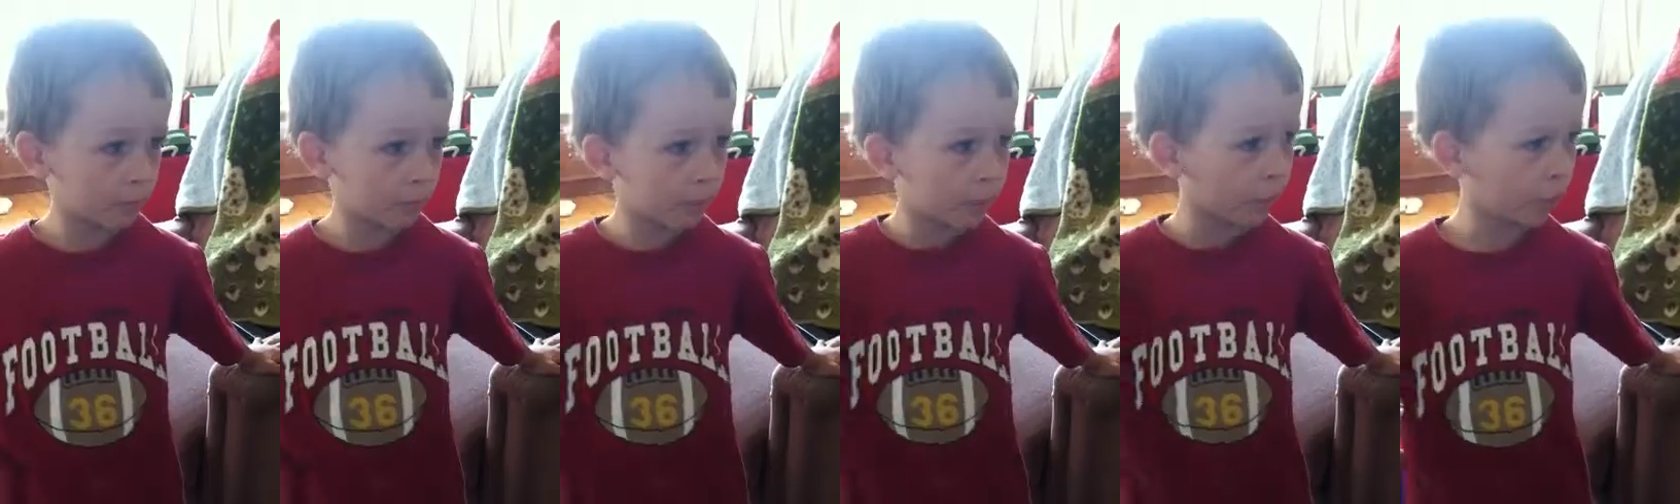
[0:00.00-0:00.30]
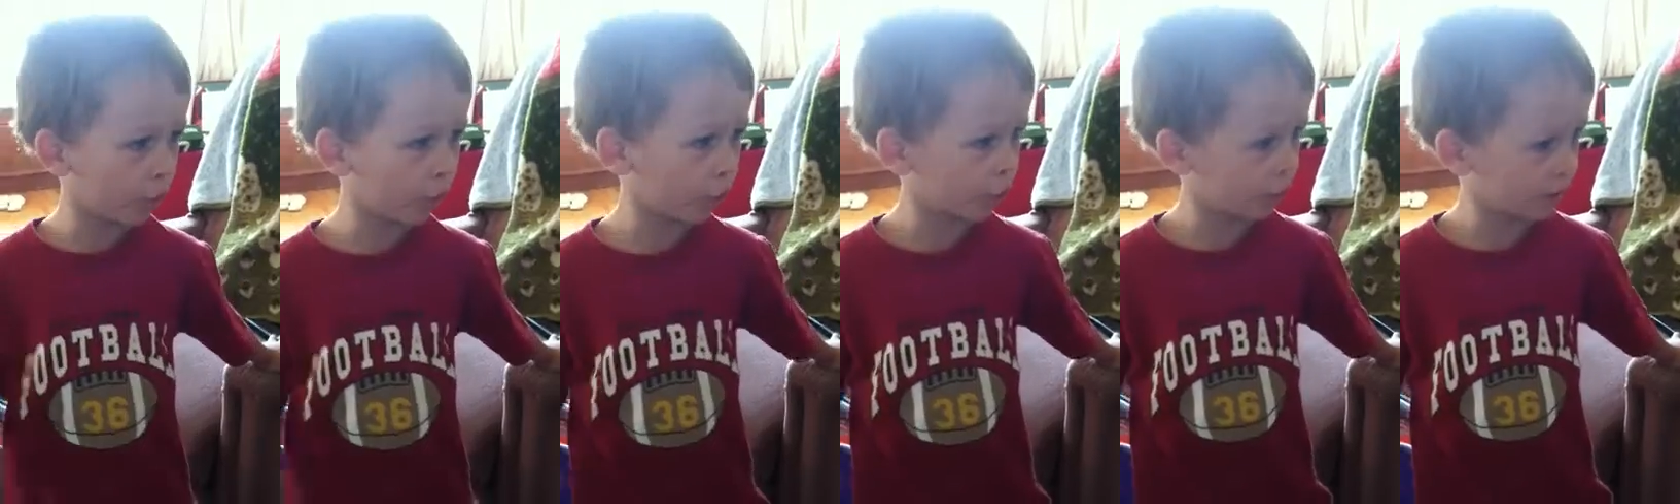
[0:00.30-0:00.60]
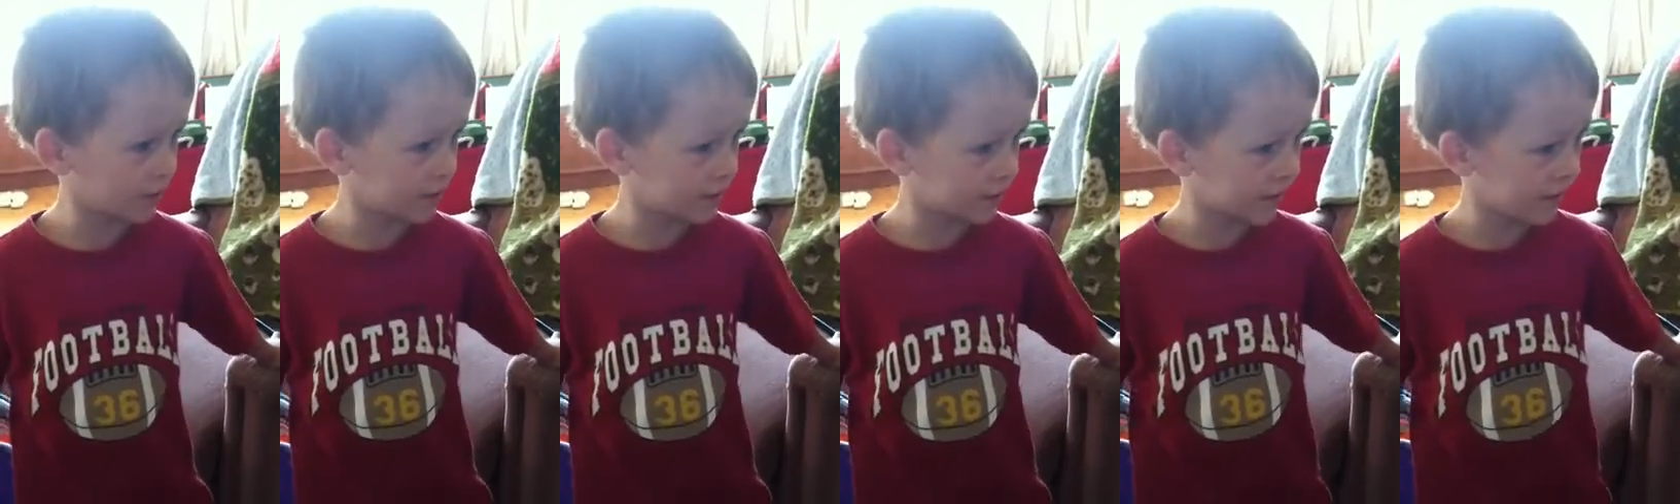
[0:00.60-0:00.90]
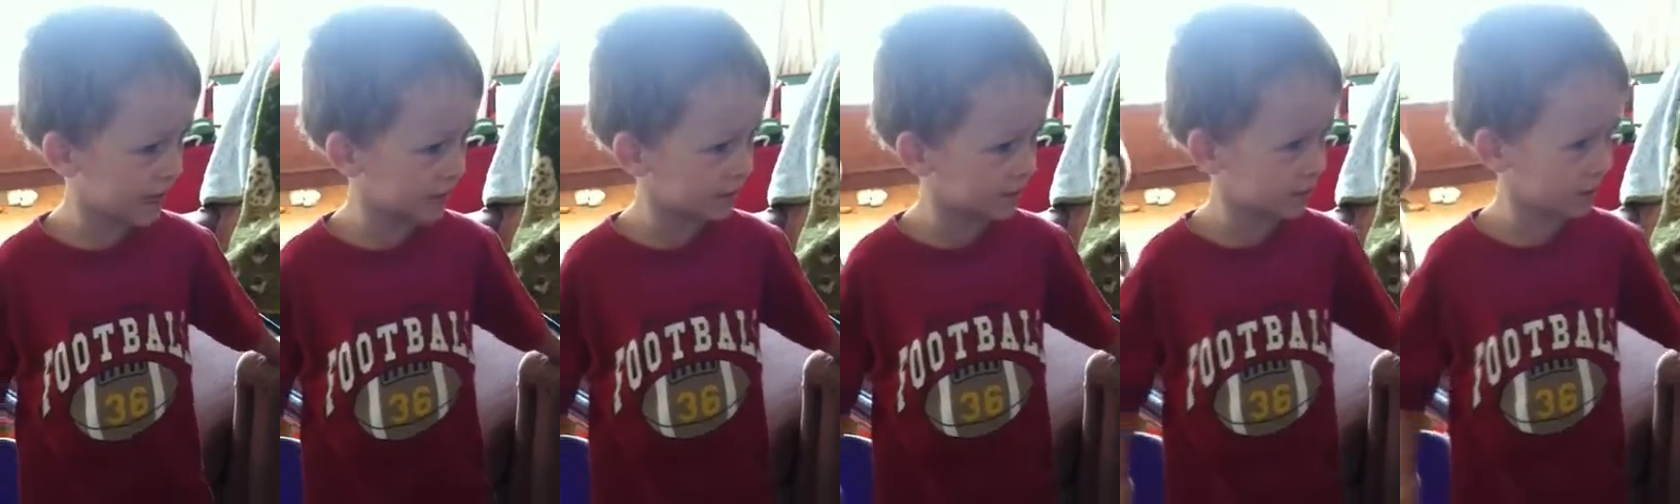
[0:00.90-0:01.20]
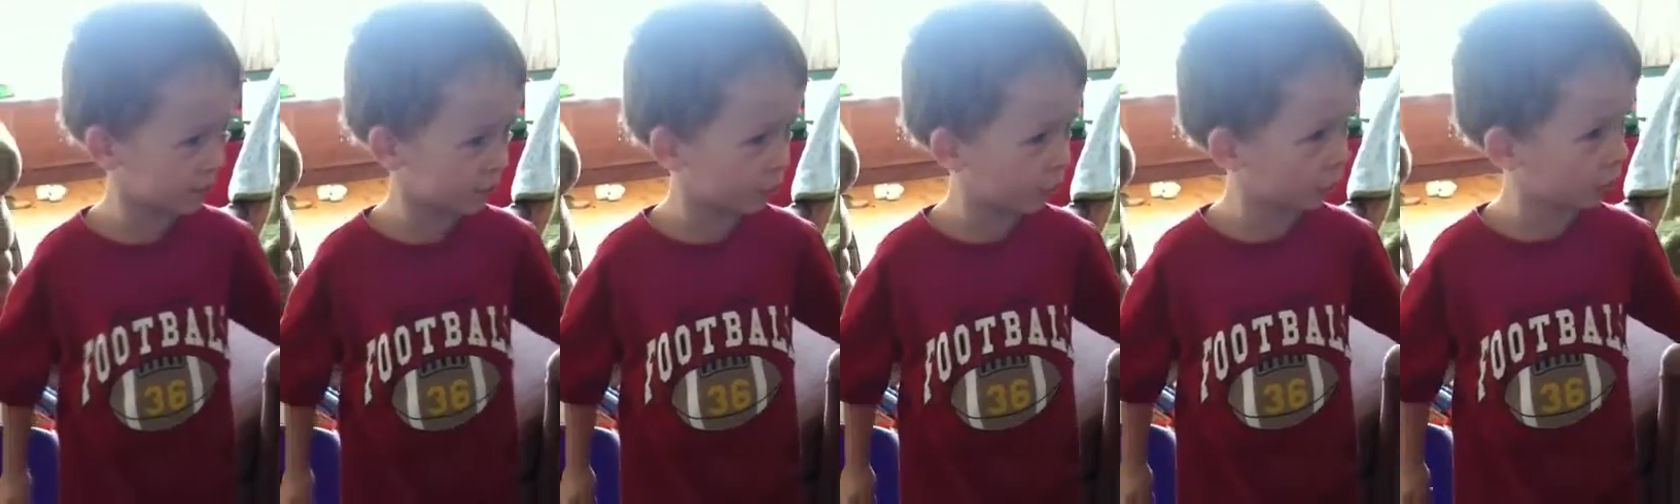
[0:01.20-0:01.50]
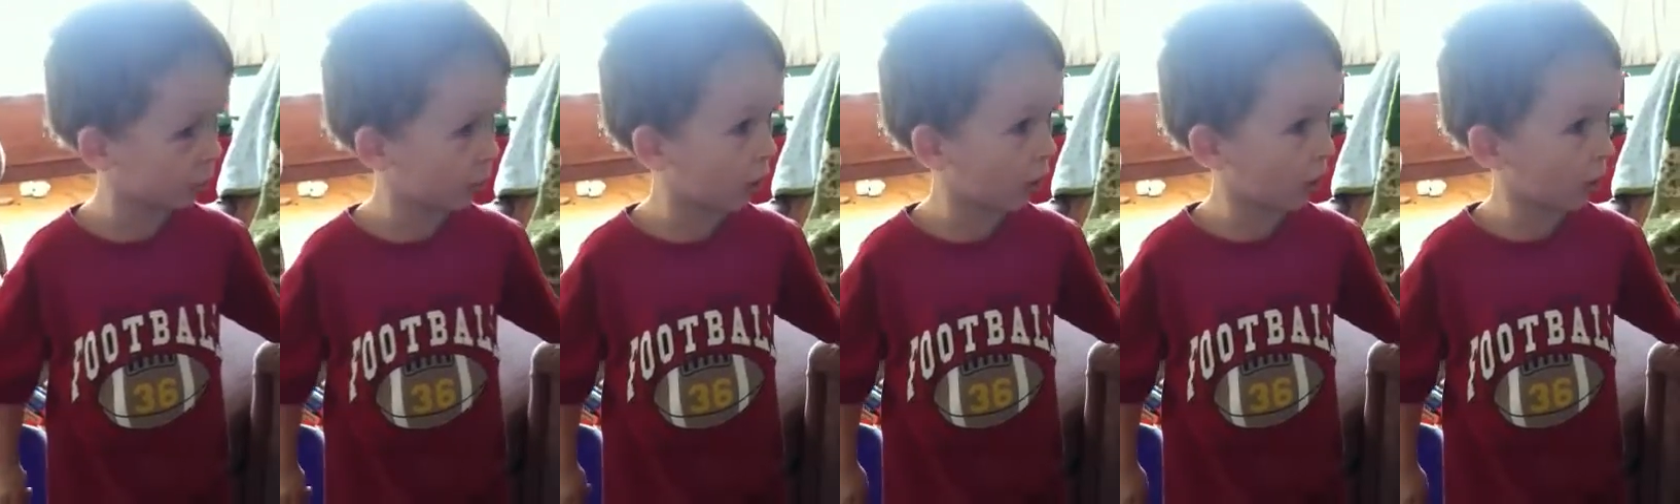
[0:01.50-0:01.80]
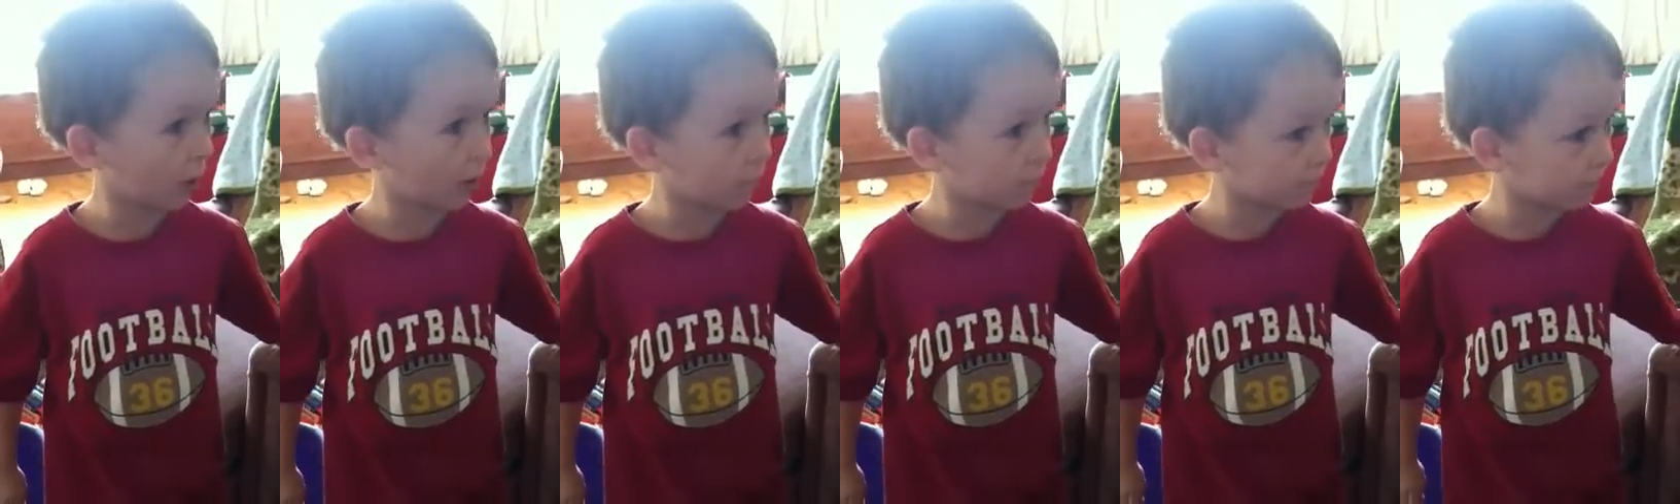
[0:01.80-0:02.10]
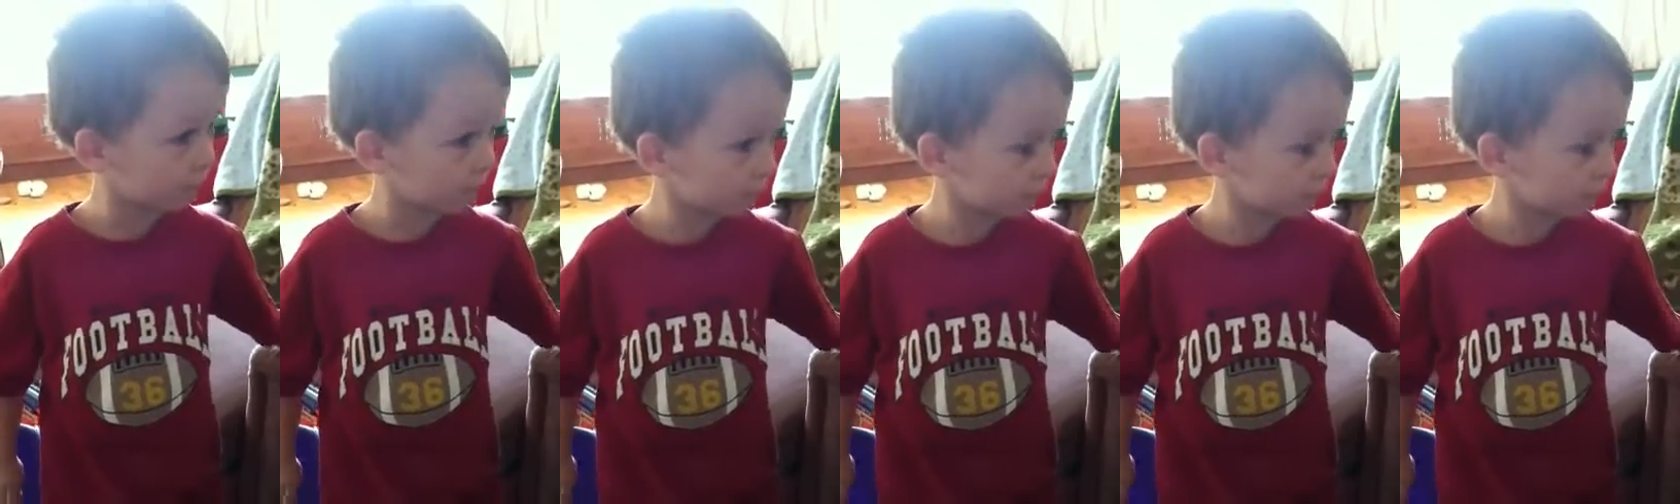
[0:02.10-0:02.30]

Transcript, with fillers: pull his testicle off.